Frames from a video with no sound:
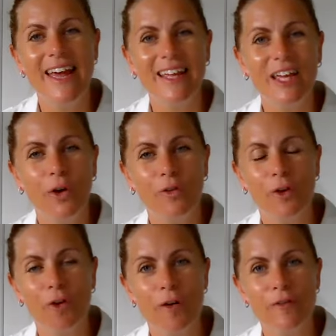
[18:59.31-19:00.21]
and
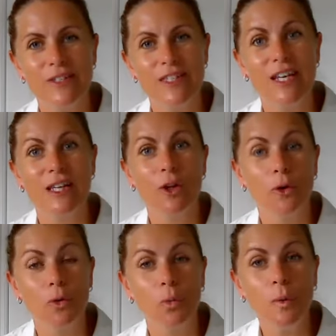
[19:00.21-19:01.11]
Kelvin Grove is the
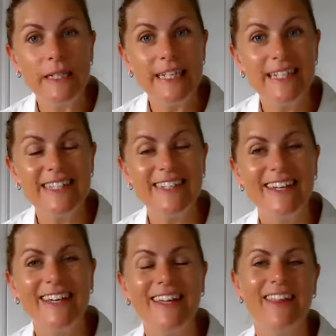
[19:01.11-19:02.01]
local Woolies
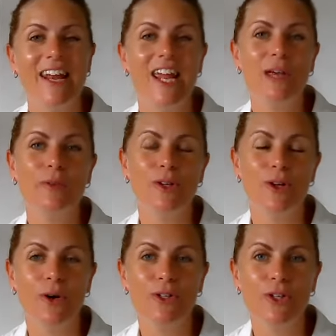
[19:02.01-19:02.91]
that he would
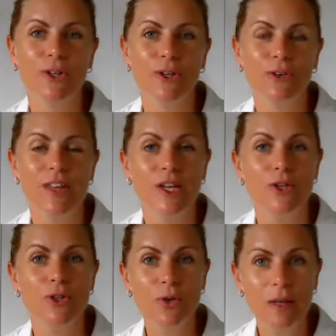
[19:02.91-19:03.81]
go to, that
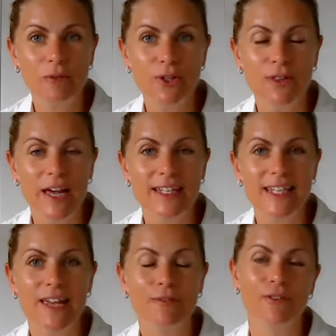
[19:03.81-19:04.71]
you took him to that
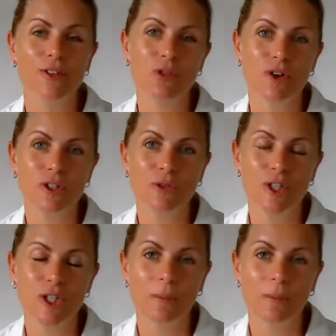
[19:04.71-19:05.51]
day for his grocery